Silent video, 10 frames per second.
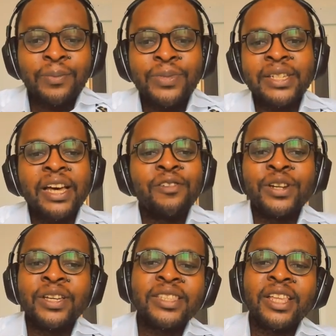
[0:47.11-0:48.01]
time
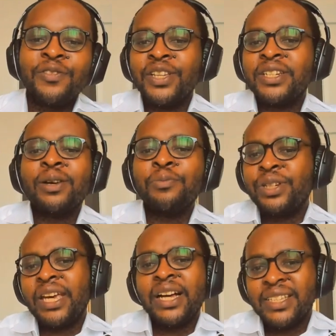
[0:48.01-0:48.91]
discovering stuff that
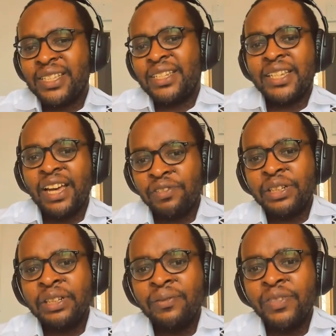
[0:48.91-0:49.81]
somebody else has
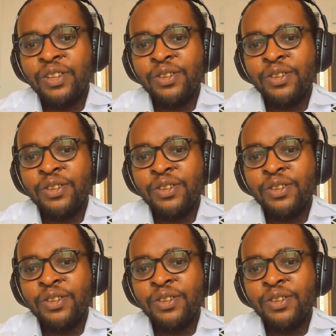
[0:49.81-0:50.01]
discovered.